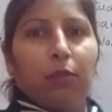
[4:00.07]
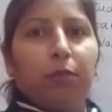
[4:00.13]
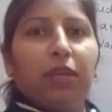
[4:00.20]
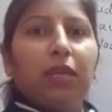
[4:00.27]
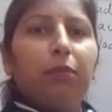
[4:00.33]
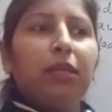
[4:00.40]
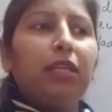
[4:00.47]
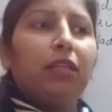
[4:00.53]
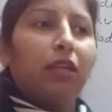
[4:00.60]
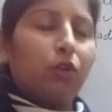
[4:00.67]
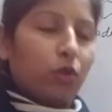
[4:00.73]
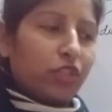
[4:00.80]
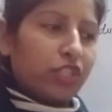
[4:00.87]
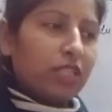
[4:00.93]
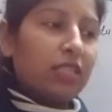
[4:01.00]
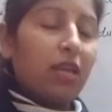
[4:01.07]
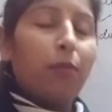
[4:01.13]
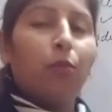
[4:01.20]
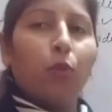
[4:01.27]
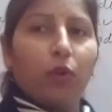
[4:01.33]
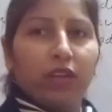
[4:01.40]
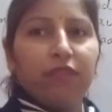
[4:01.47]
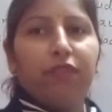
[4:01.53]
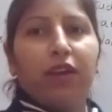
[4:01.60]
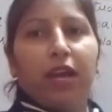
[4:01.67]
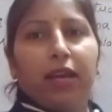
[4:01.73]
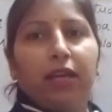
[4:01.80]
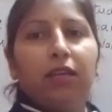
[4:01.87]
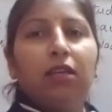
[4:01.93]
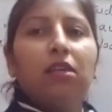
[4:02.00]
Maybe the questions are
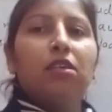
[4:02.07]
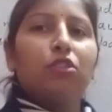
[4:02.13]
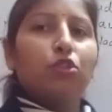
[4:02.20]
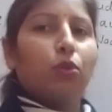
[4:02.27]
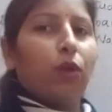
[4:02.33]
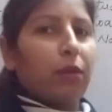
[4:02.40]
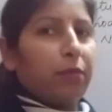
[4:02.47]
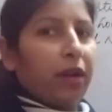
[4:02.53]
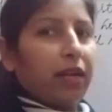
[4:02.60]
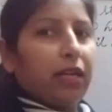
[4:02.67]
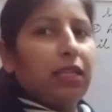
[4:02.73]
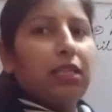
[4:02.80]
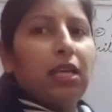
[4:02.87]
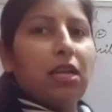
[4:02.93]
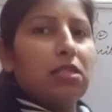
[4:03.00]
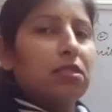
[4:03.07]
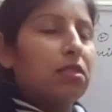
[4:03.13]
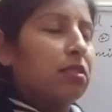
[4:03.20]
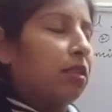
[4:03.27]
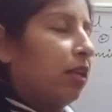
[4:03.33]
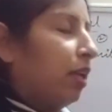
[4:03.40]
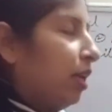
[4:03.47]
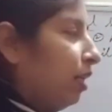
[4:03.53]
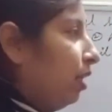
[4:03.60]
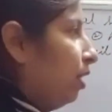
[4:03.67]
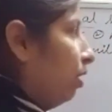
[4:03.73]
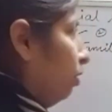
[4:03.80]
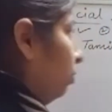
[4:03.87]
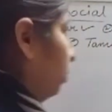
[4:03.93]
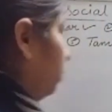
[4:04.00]
modified, so I am writing the answers again here.